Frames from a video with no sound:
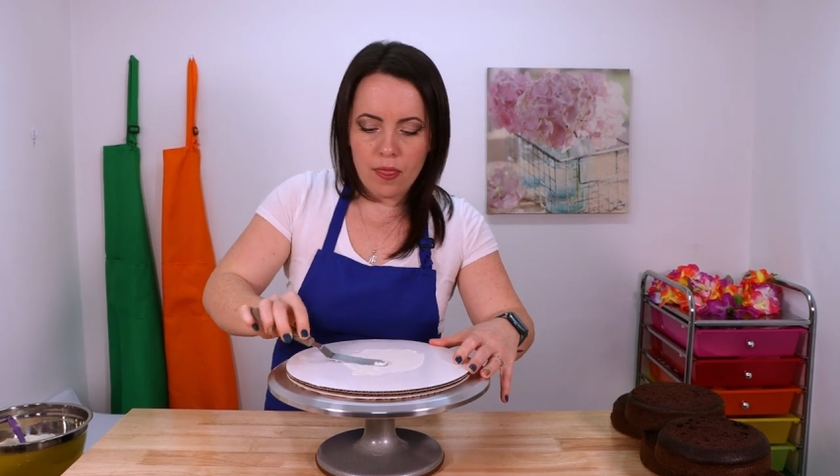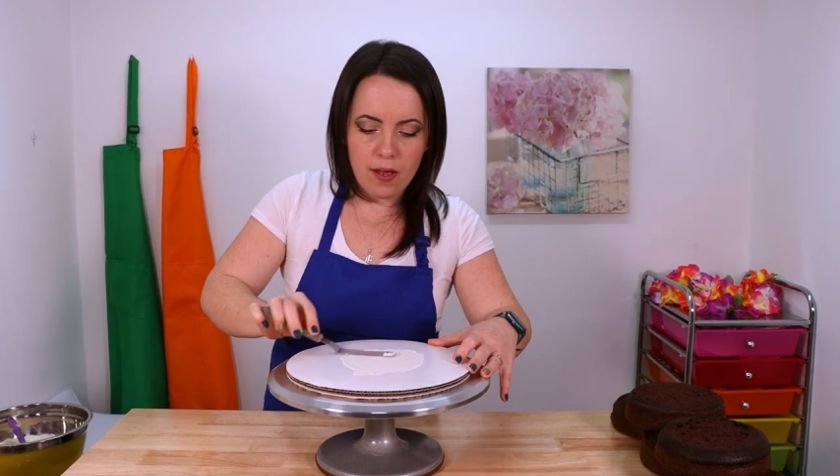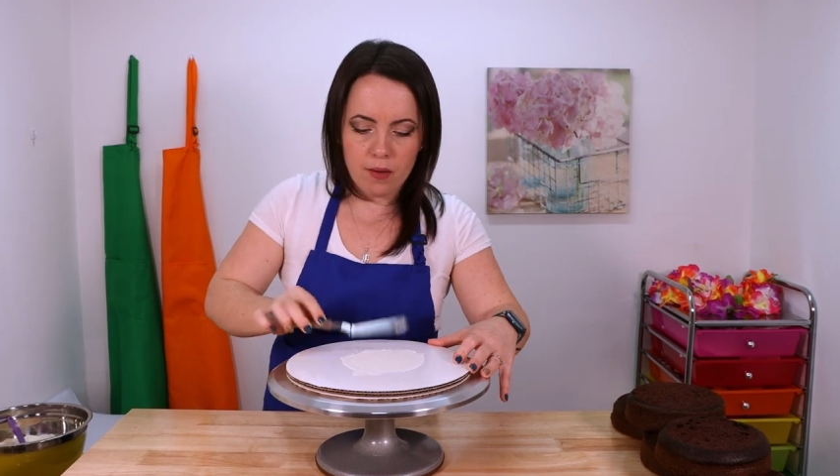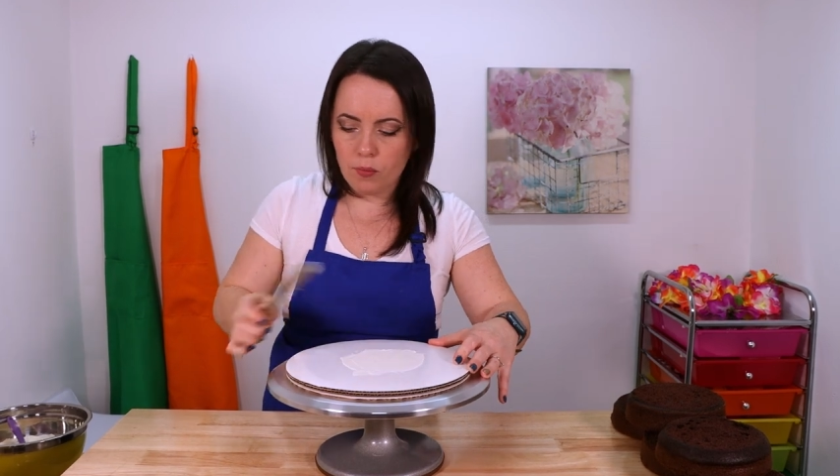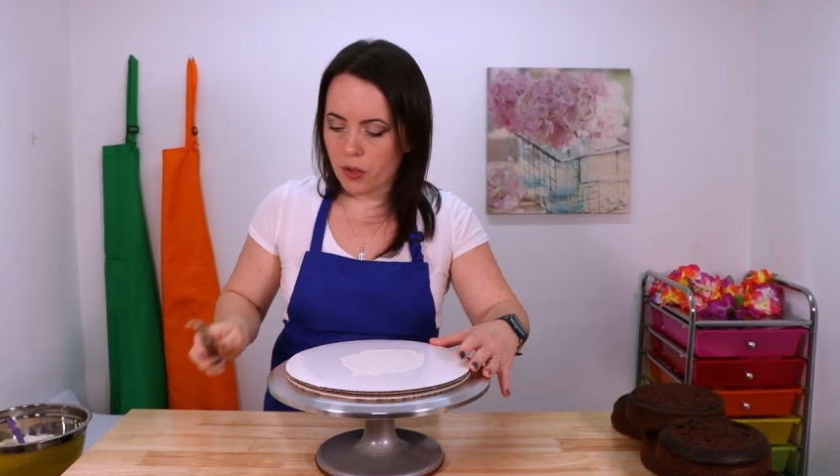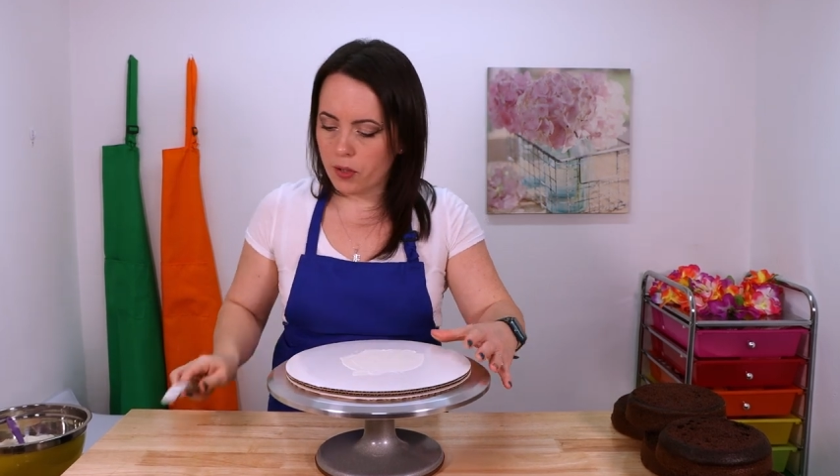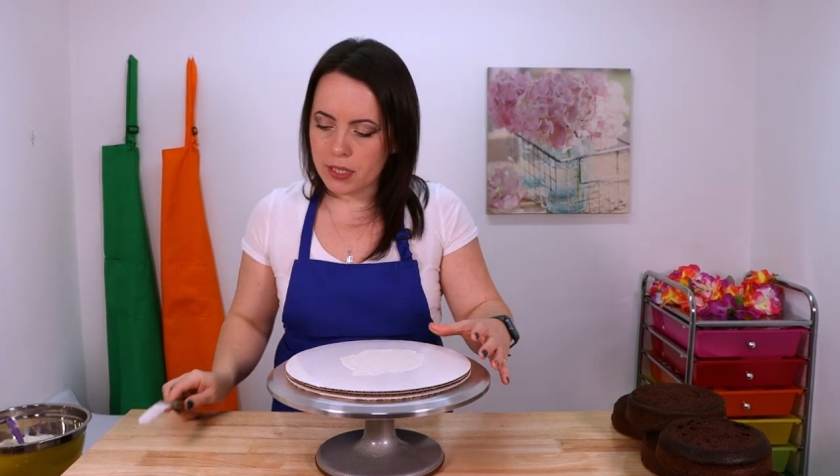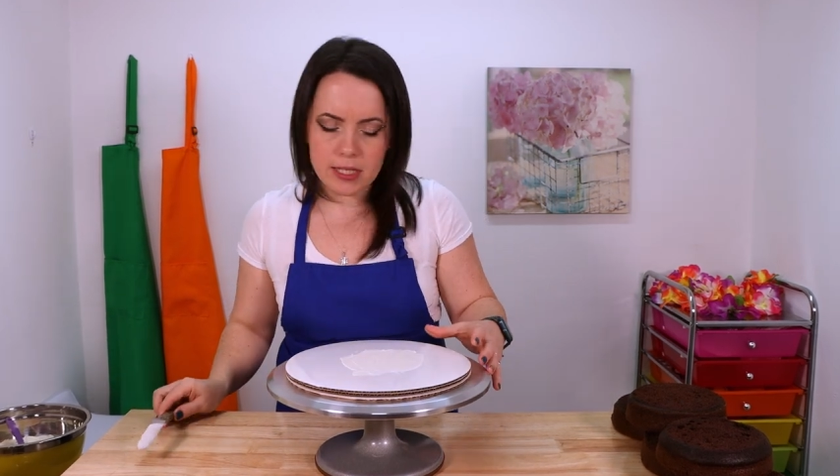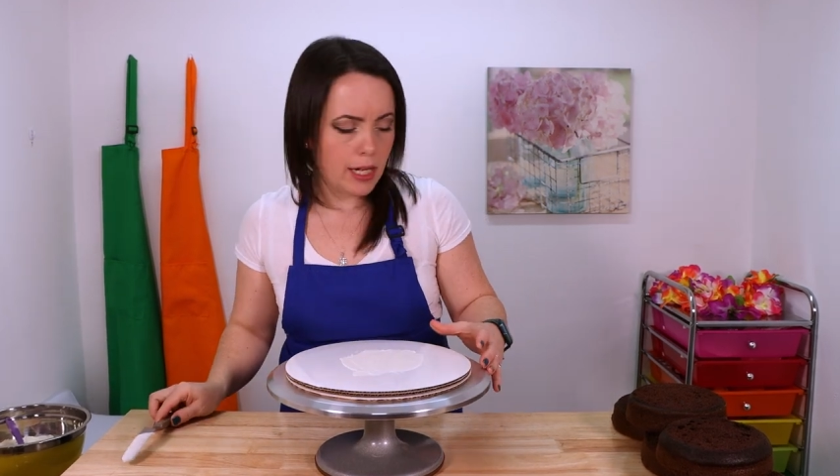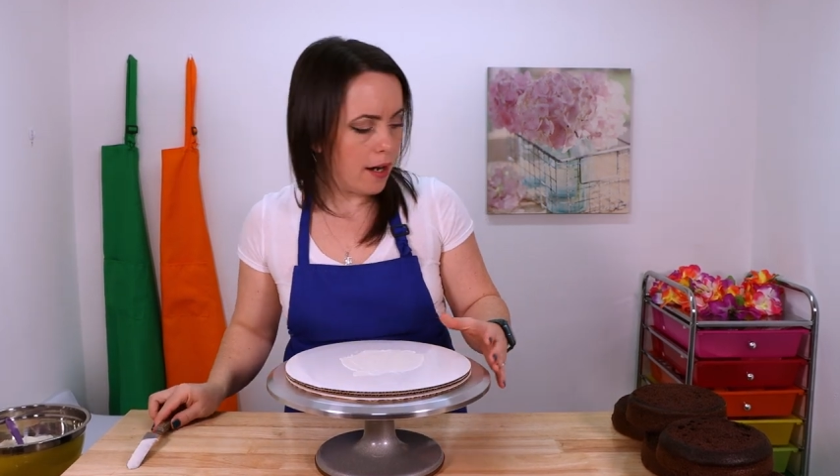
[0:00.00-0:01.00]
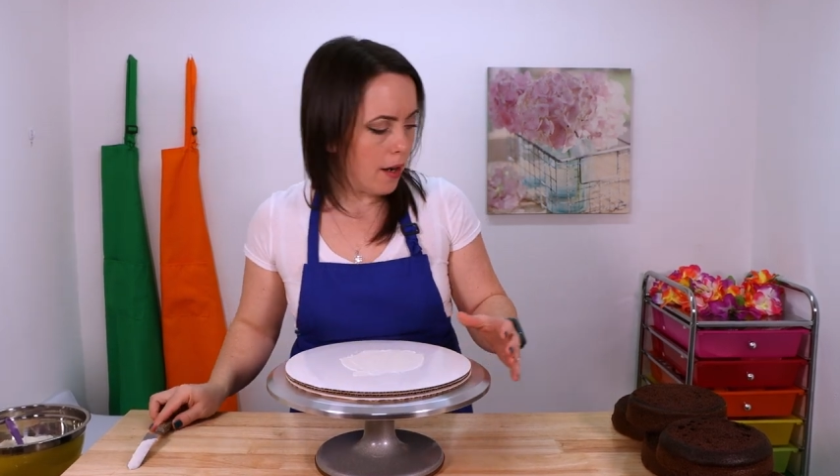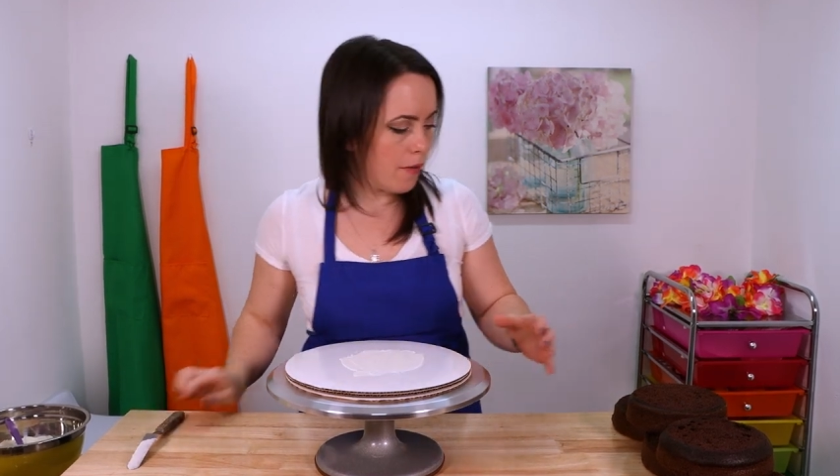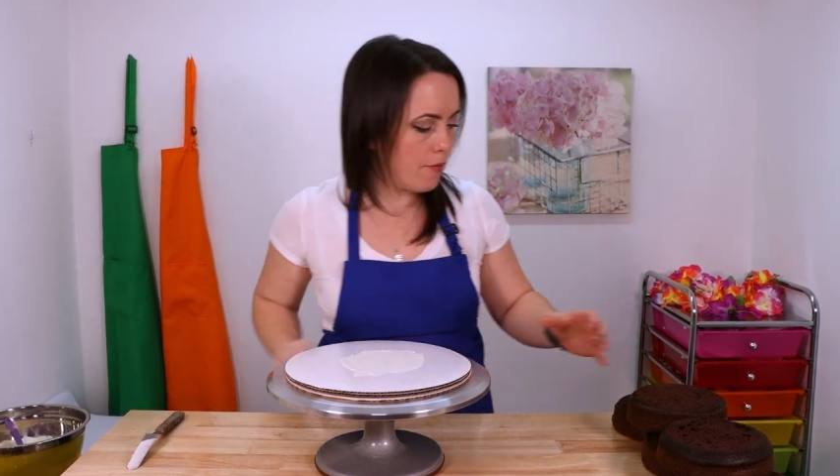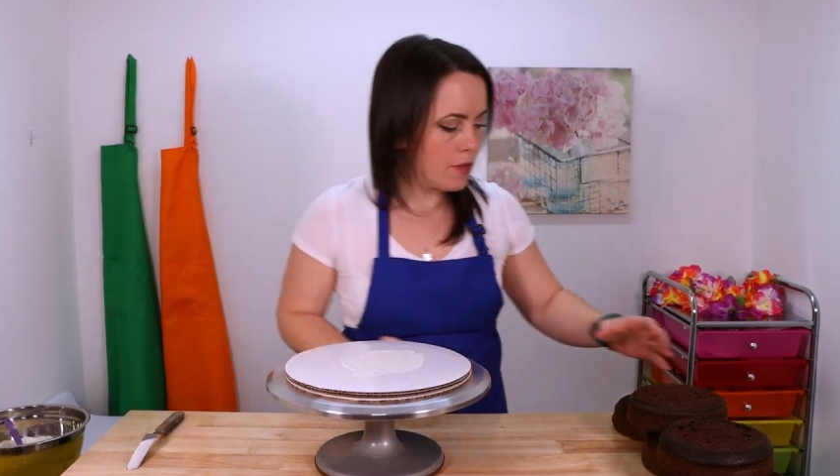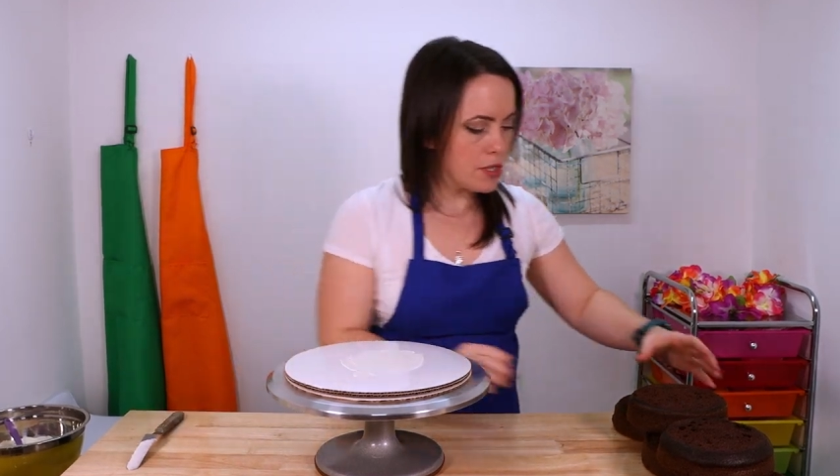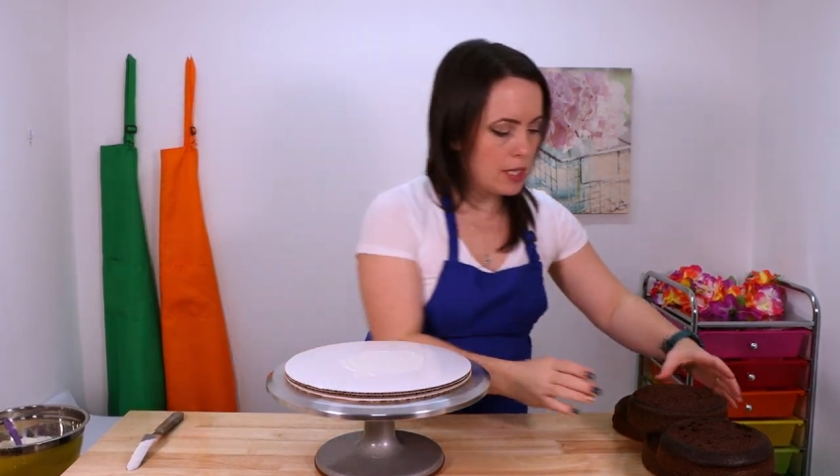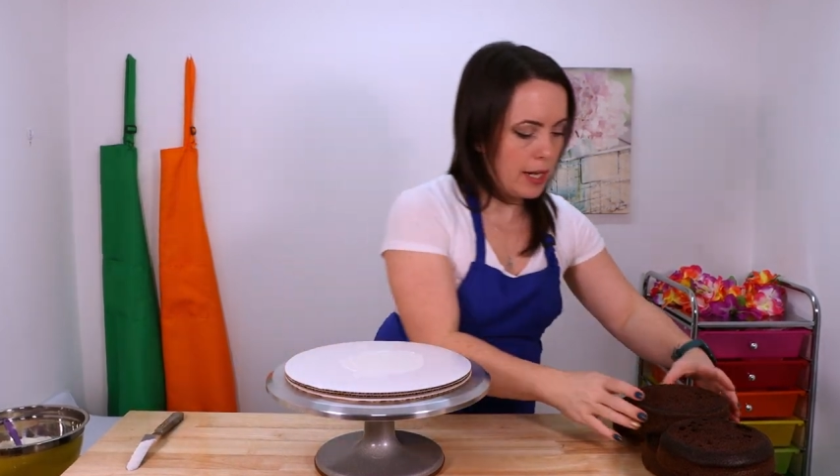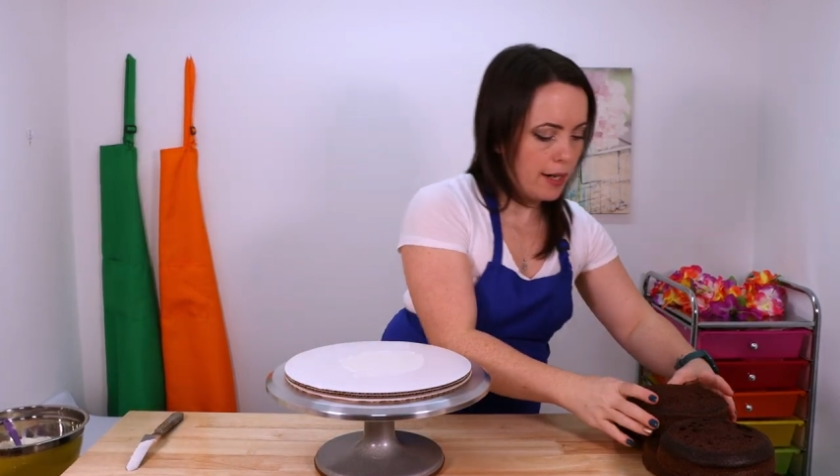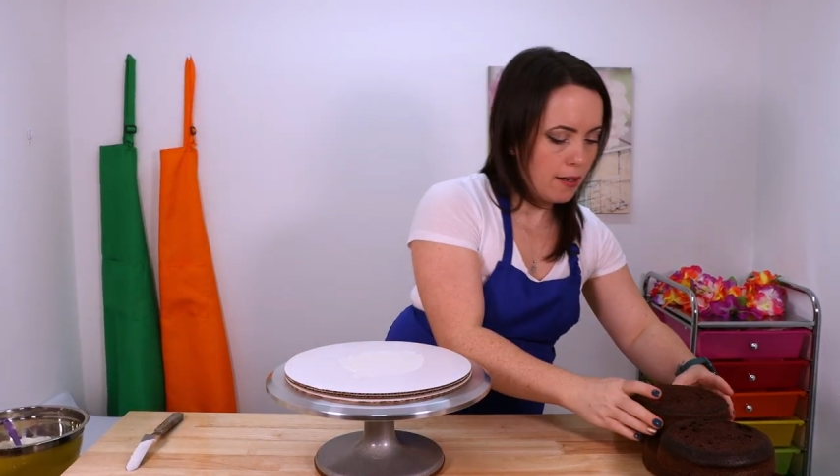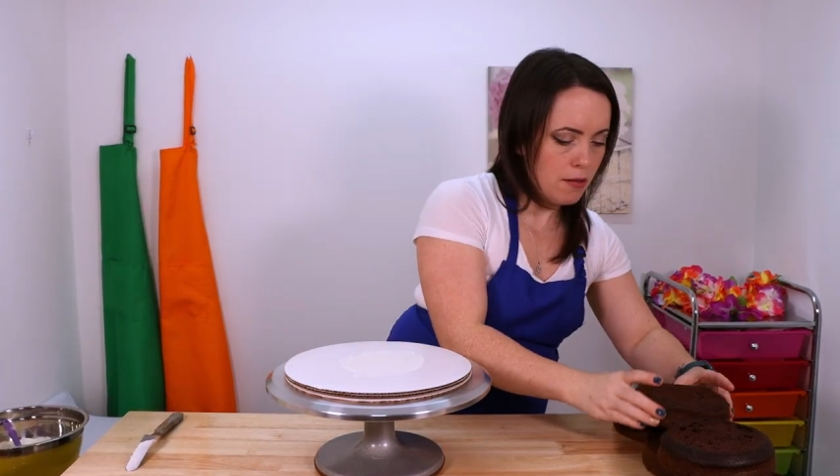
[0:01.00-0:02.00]
Then we're going to take our first
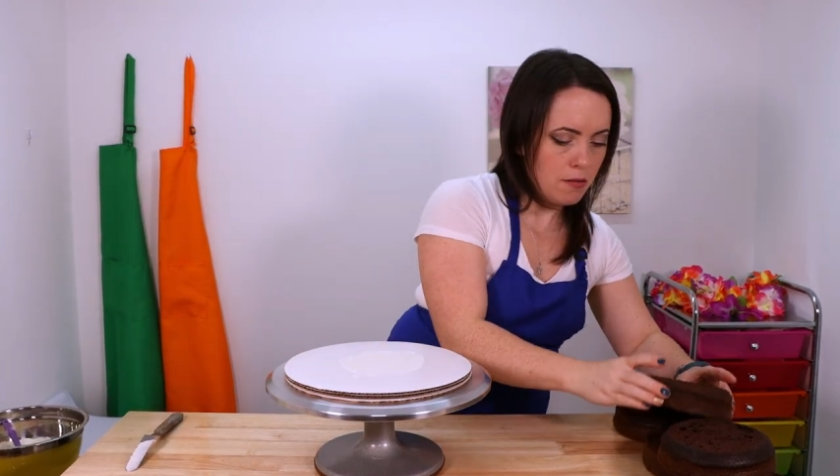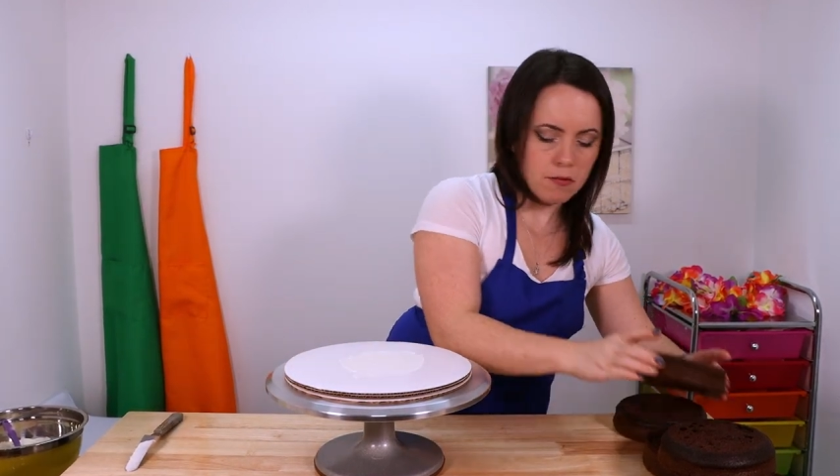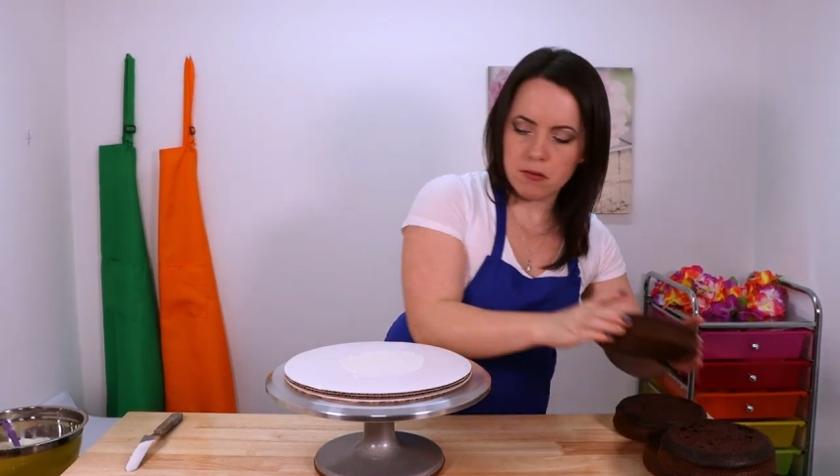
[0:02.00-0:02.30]
layer,